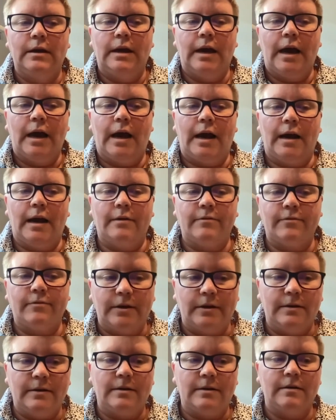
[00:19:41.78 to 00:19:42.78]

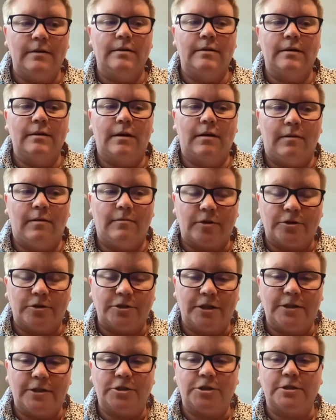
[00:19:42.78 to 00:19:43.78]
having
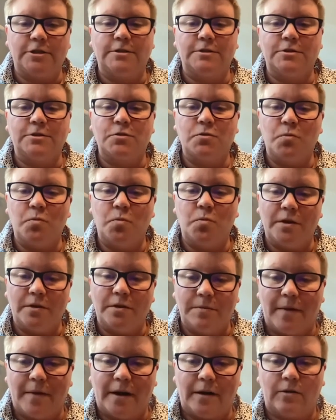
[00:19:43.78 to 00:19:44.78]
conversations with
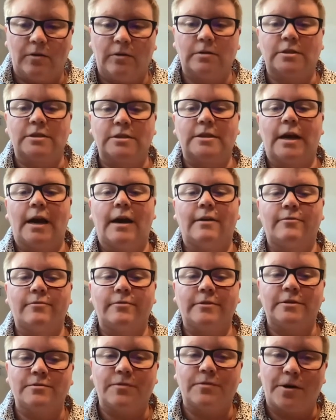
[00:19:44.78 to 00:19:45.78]
medical staff
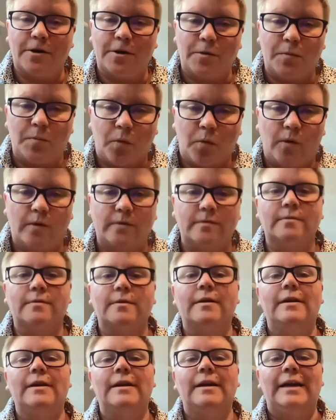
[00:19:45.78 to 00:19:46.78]
is very important,
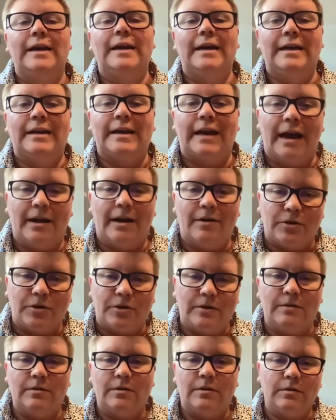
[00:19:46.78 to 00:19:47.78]
and
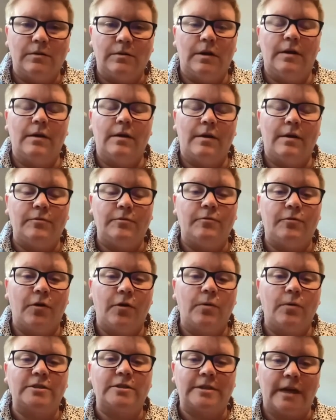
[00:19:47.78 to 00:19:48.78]
having
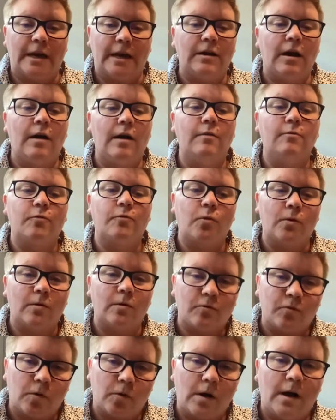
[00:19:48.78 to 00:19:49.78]
folks stand up
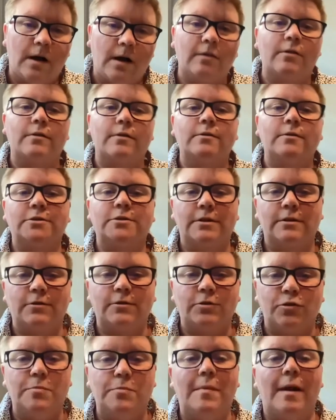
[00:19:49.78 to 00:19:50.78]
for others.
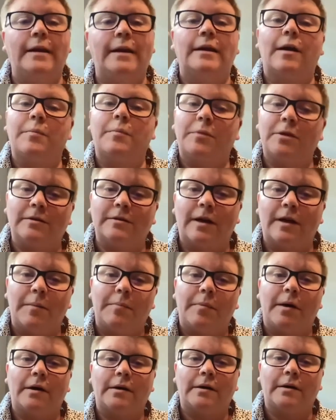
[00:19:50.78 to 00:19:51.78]
You might not be in that
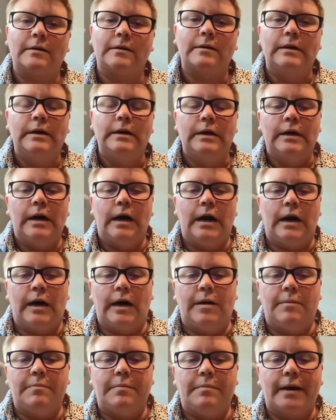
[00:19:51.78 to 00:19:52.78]
bucket,
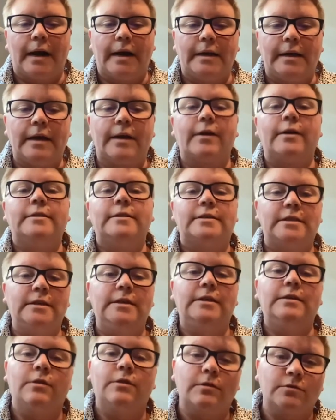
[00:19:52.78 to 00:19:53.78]
but I
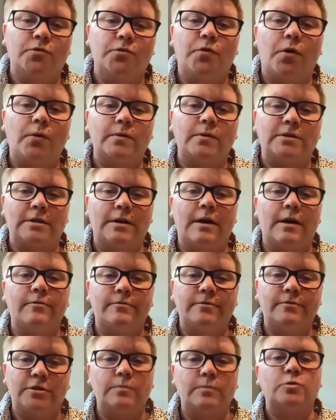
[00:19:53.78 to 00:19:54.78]
guarantee those folks
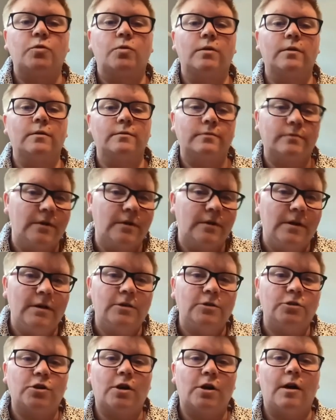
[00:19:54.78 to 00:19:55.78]
have some sort of
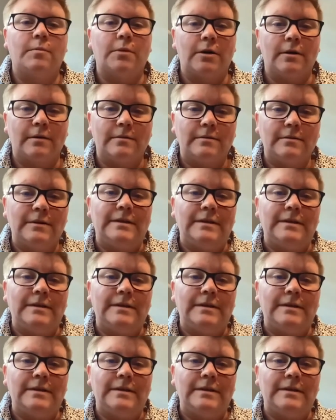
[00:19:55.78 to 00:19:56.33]
trauma